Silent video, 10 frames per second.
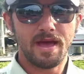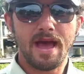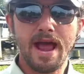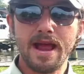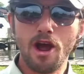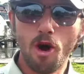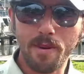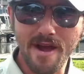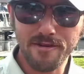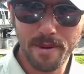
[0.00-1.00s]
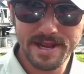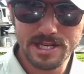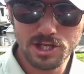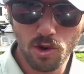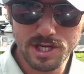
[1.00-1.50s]
Hey, I hope everybody
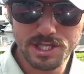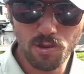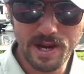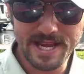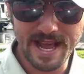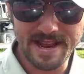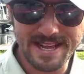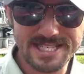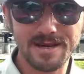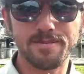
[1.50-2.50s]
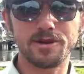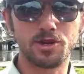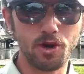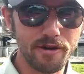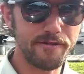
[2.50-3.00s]
enjoys the weekend. There's some
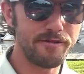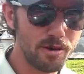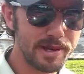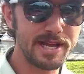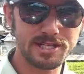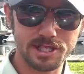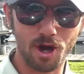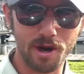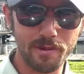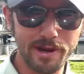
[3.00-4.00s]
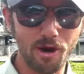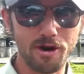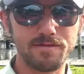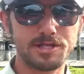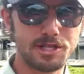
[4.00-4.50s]
good fluking starting. We
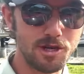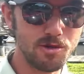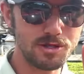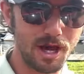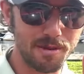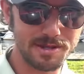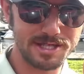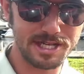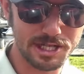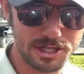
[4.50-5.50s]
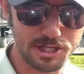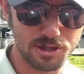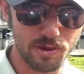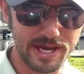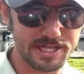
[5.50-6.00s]
heard of 2 double digits
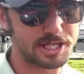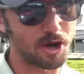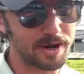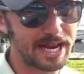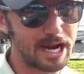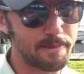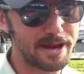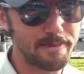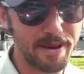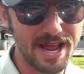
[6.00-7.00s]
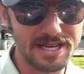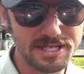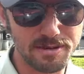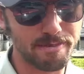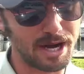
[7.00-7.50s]
this week. It's starting to heat up in the
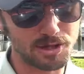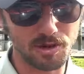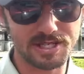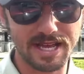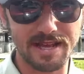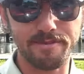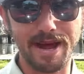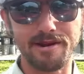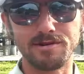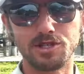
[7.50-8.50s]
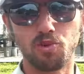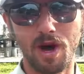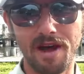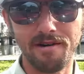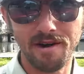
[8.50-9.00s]
bays. Montauk is getting better as
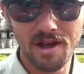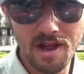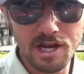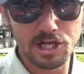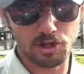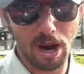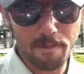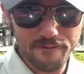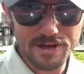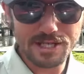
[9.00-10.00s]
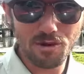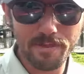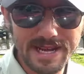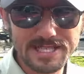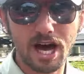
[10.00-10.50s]
well. Striper fishing
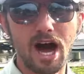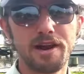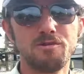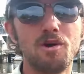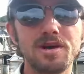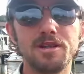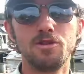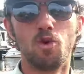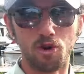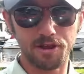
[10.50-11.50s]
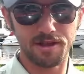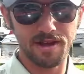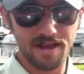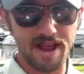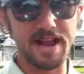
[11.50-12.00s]
remains hot along the north
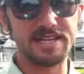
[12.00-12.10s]
and the